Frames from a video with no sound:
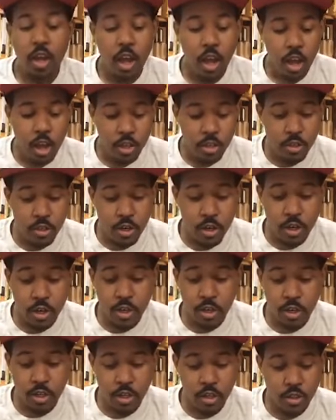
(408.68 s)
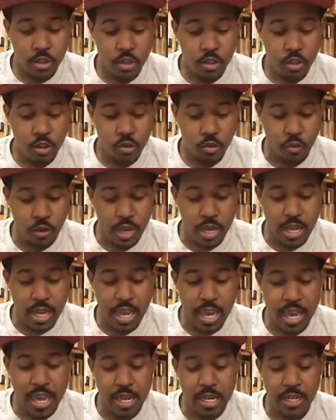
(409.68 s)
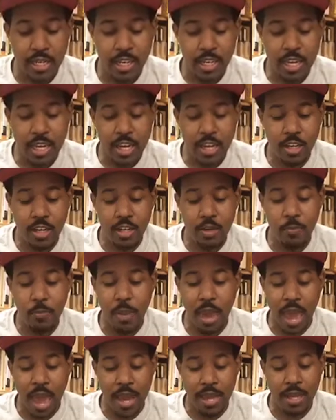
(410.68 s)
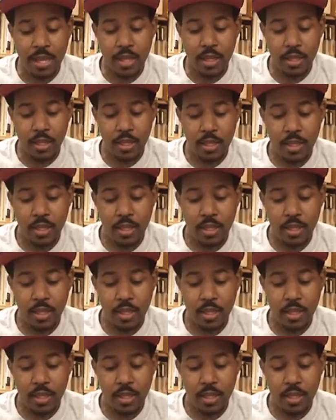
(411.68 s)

under the tree and leaned back